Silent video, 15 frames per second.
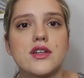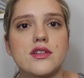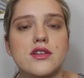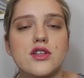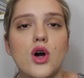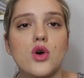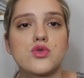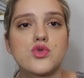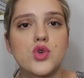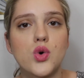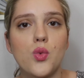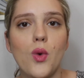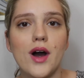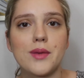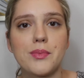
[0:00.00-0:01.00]
you know, to
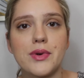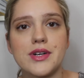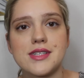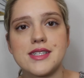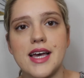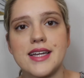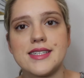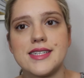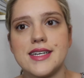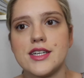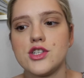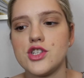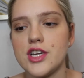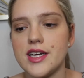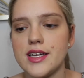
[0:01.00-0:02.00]
what
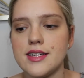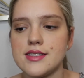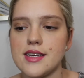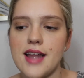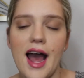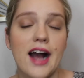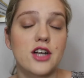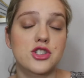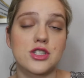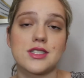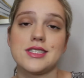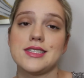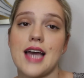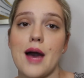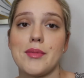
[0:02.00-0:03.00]
percentage is it
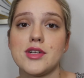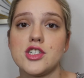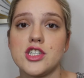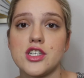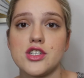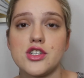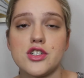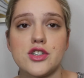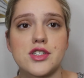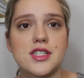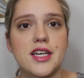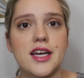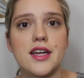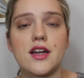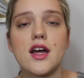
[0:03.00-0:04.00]
actually damaging to your
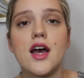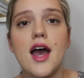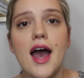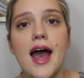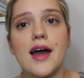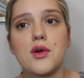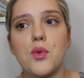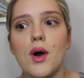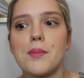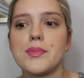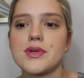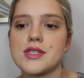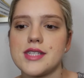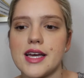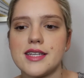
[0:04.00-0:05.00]
skin and what
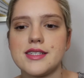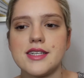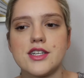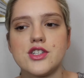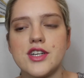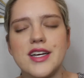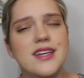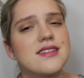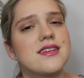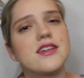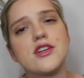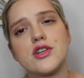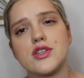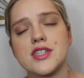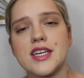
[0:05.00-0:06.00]
percentage is
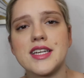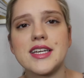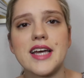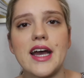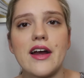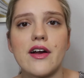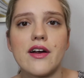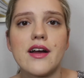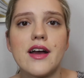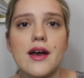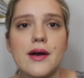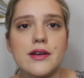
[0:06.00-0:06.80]
in your skincare.